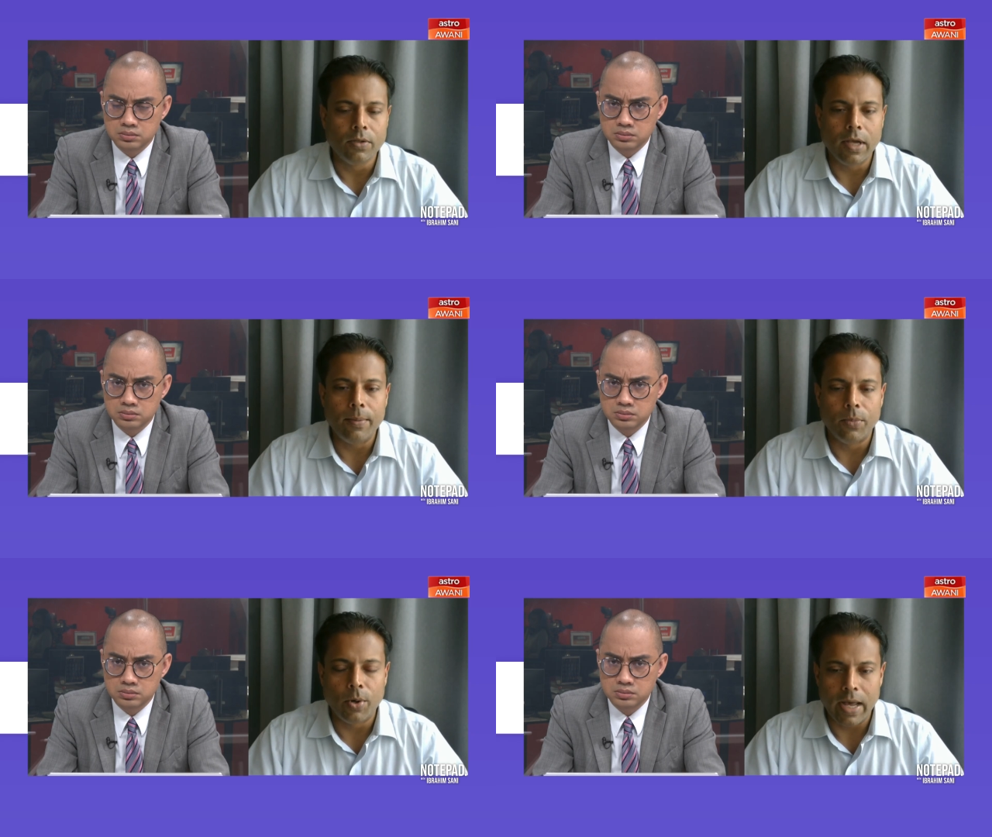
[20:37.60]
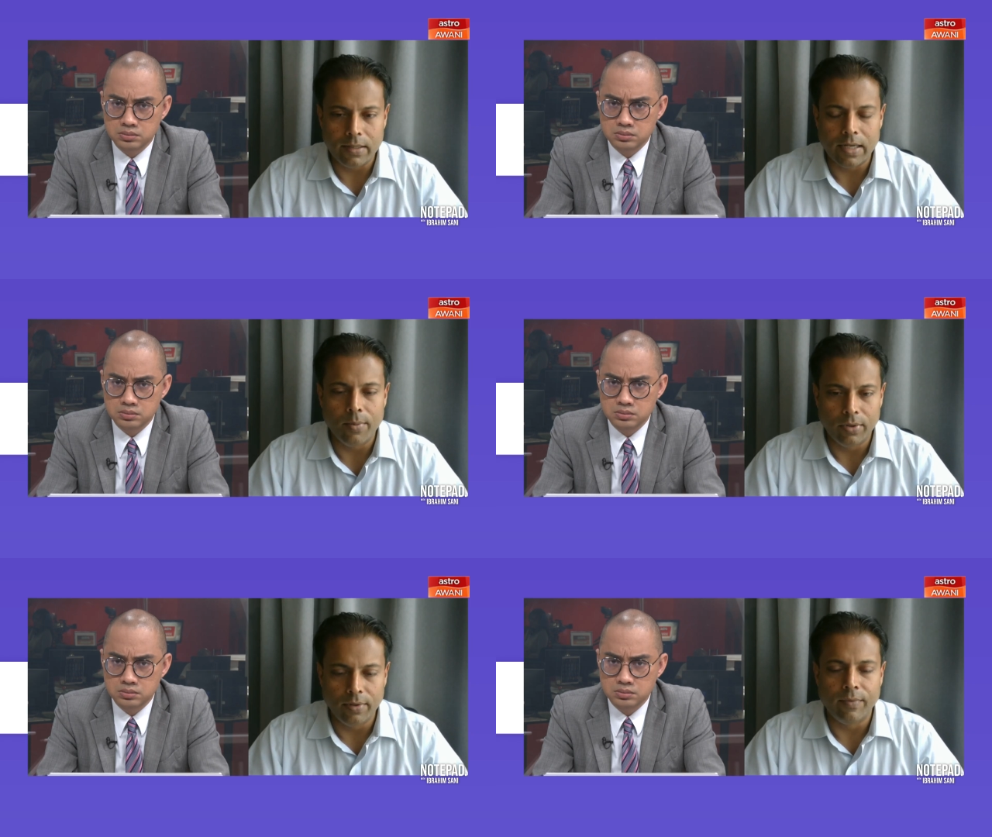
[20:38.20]
Speaker 1: to get more
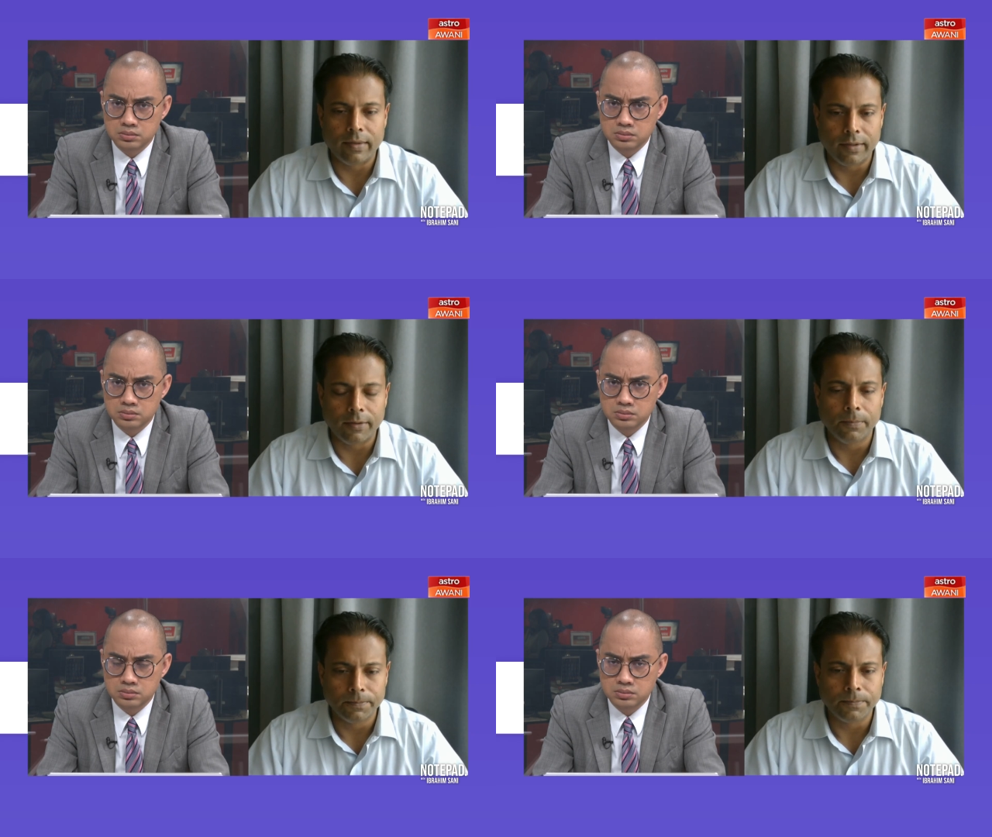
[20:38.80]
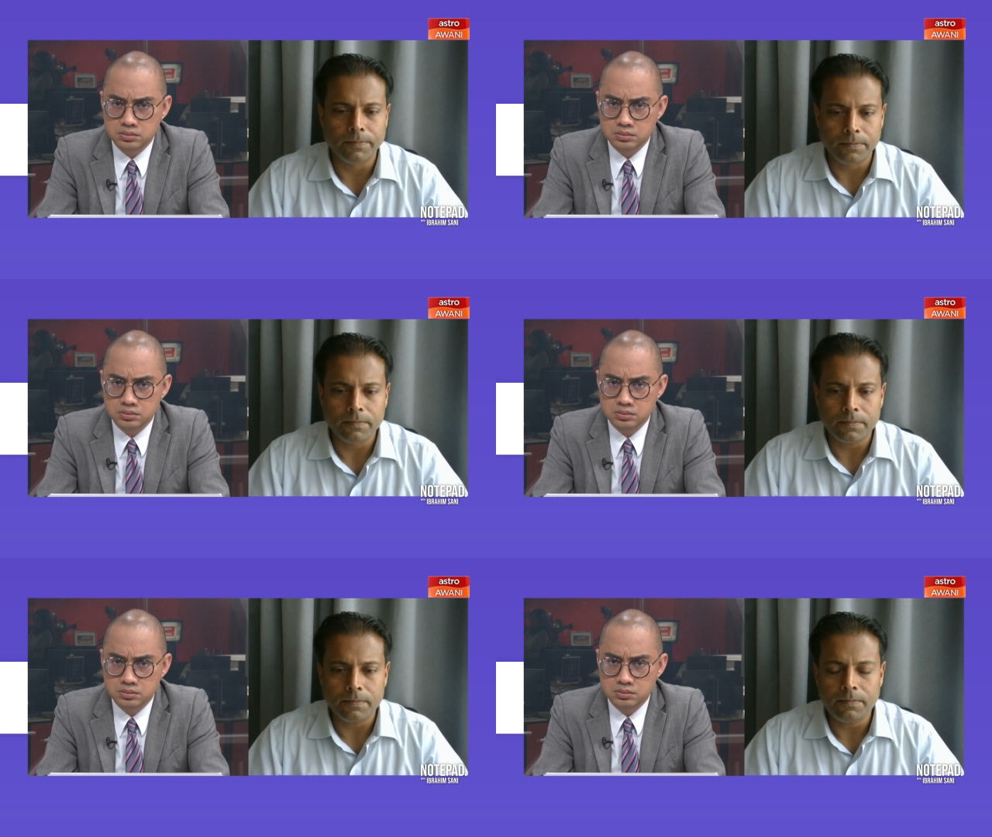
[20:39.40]
airtime with investors.
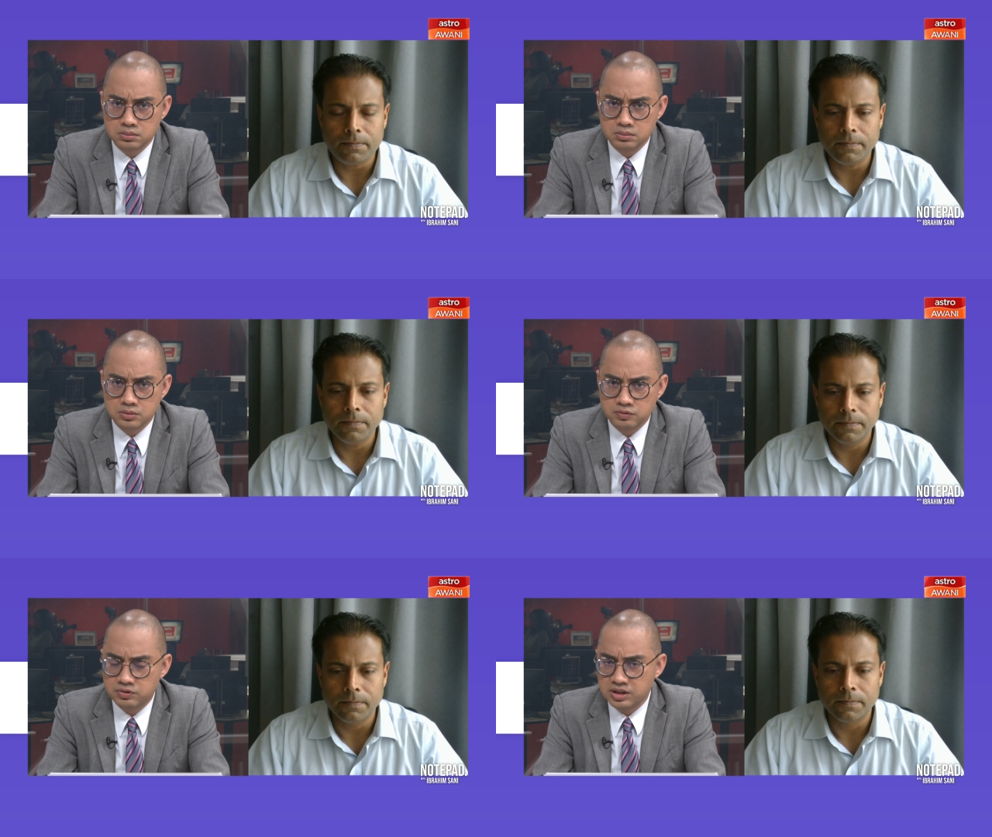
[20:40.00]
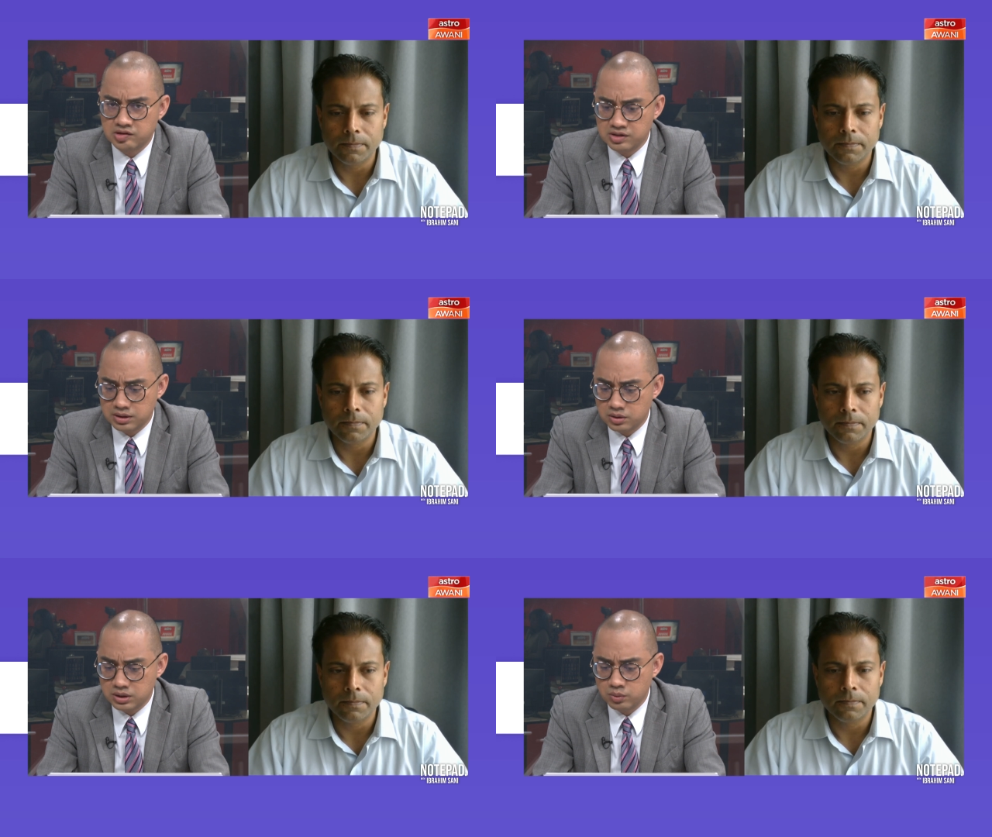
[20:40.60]

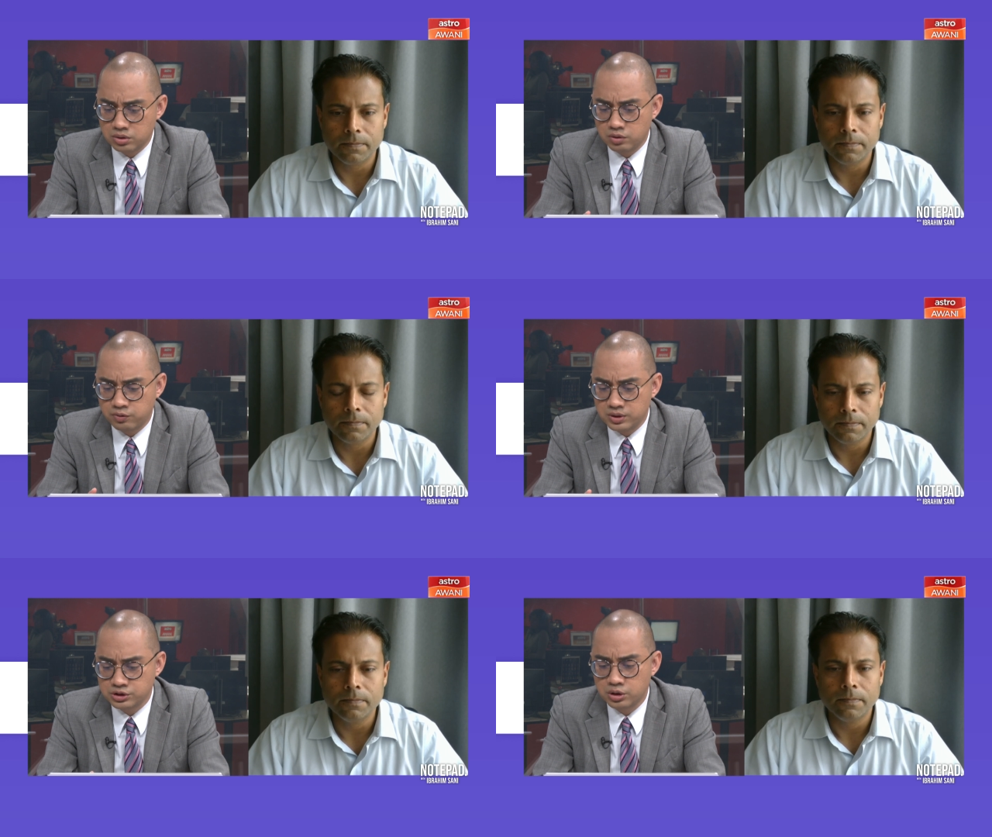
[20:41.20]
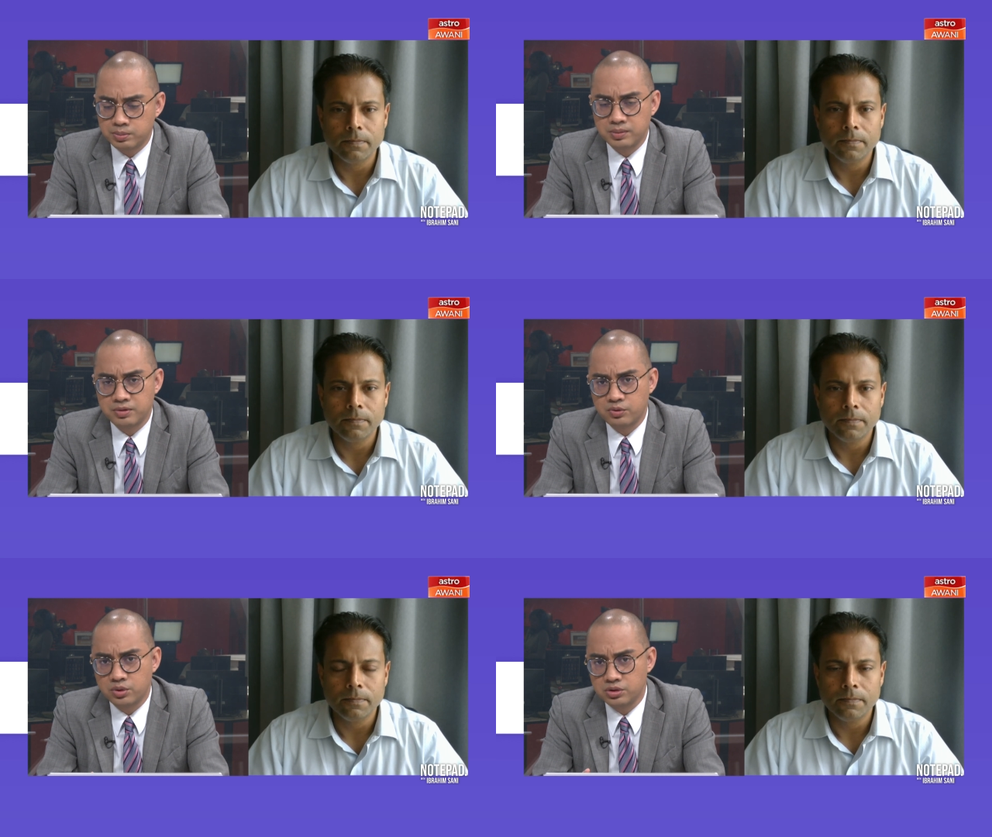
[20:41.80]
Speaker 2: Fantastic. Okay, we'll go for one short break
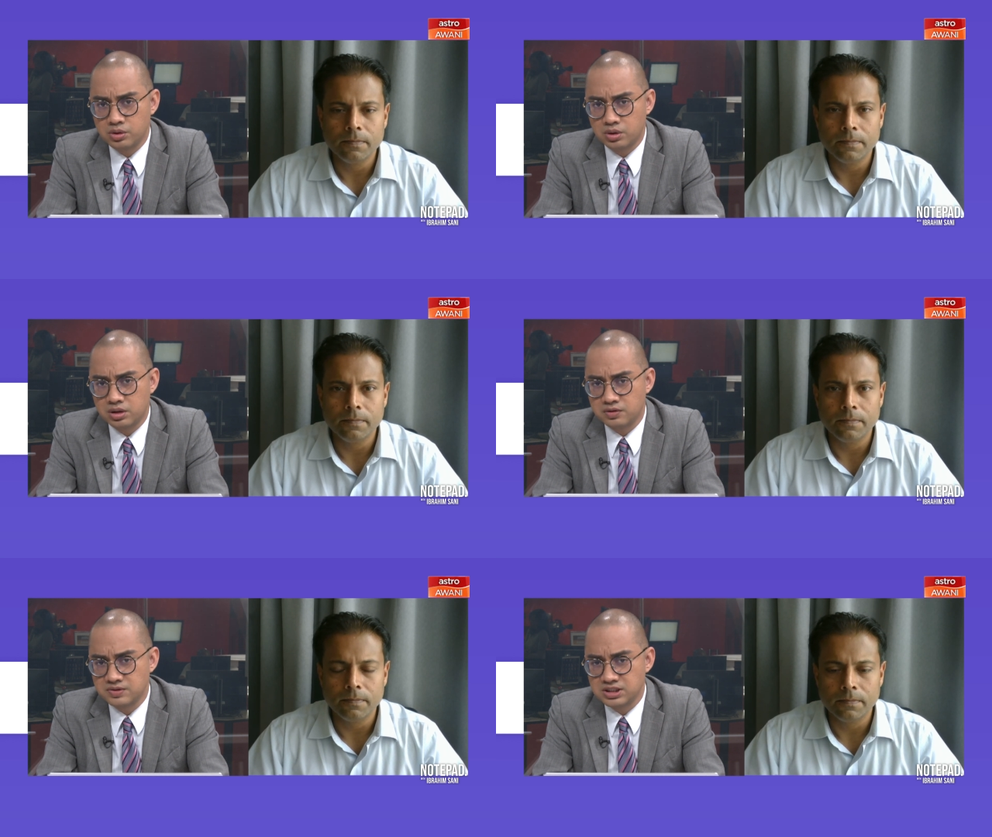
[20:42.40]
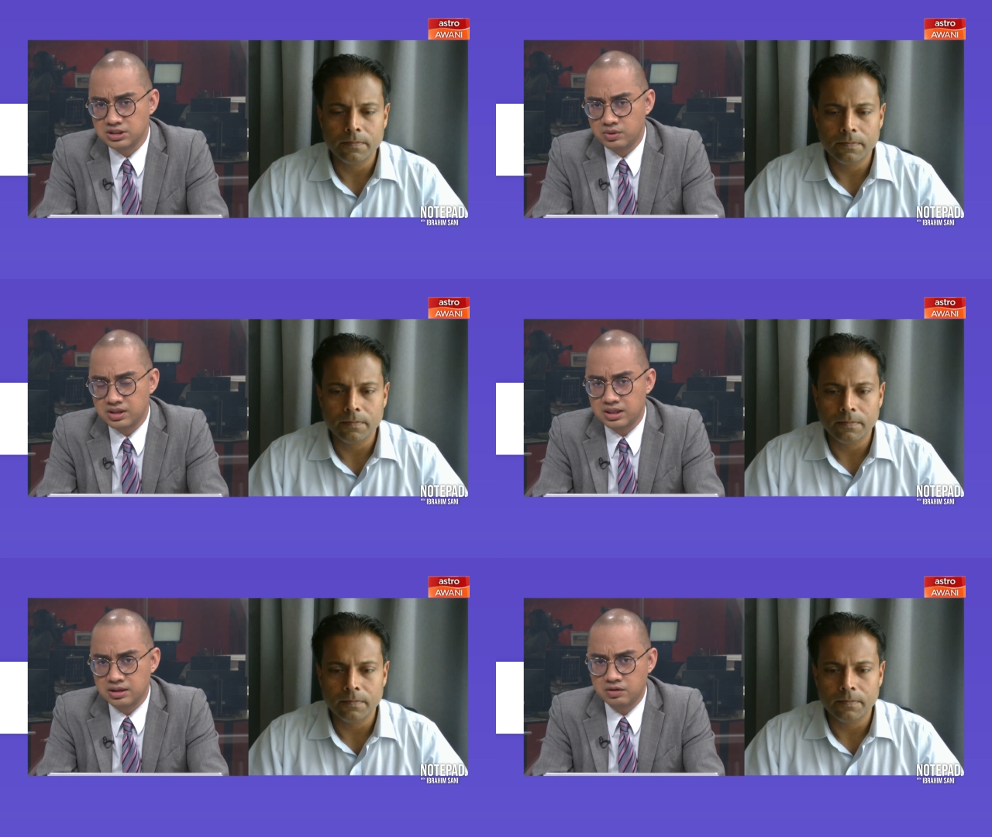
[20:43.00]
before we continue on a conversation
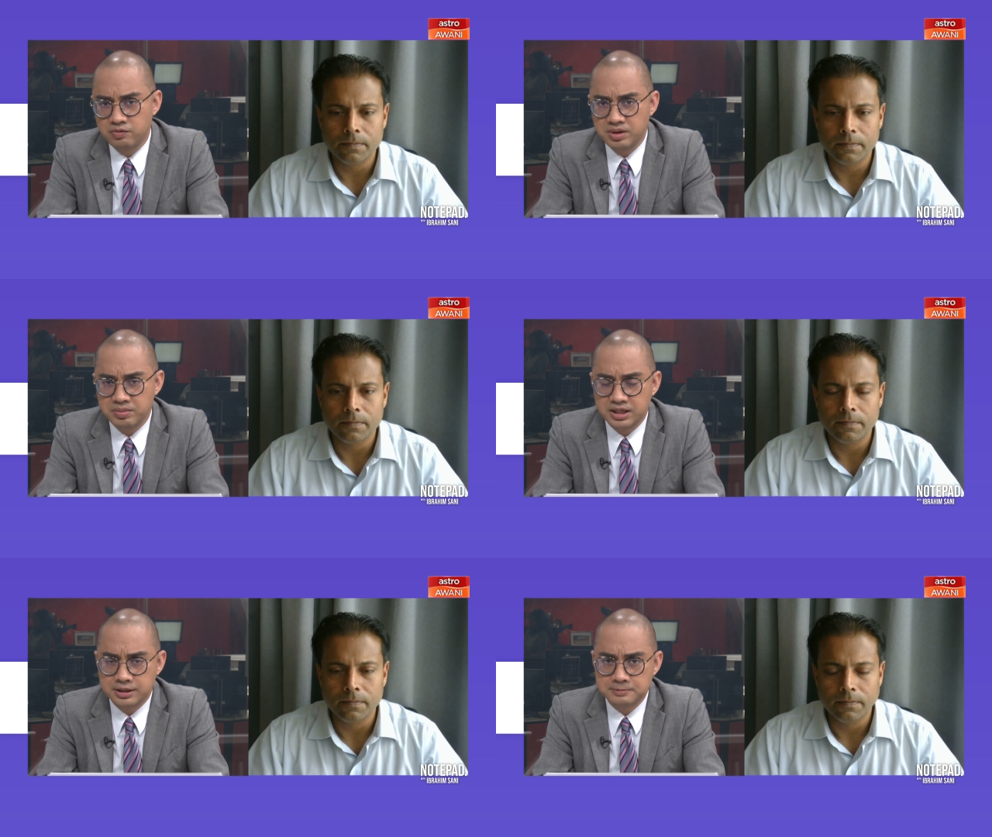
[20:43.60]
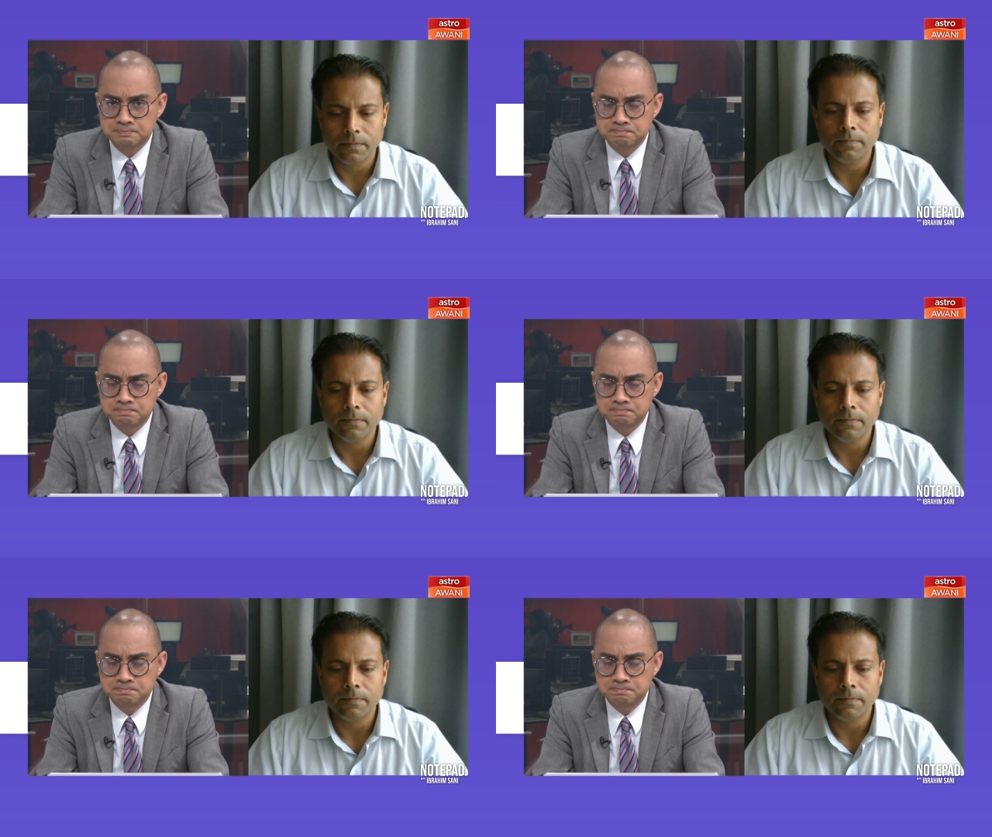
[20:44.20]
with Anand of Maybank.